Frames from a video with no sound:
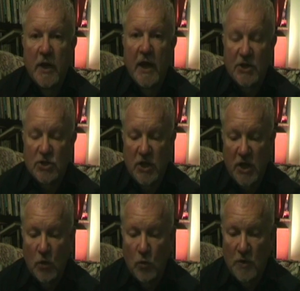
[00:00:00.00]

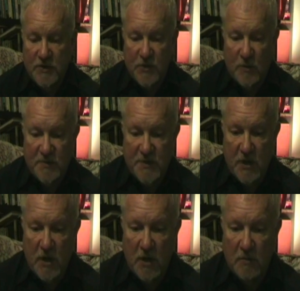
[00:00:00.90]
actually what stops the
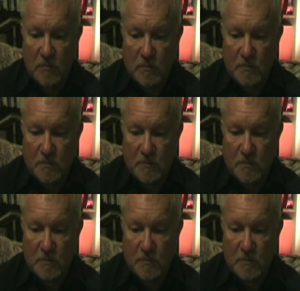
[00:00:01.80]
car.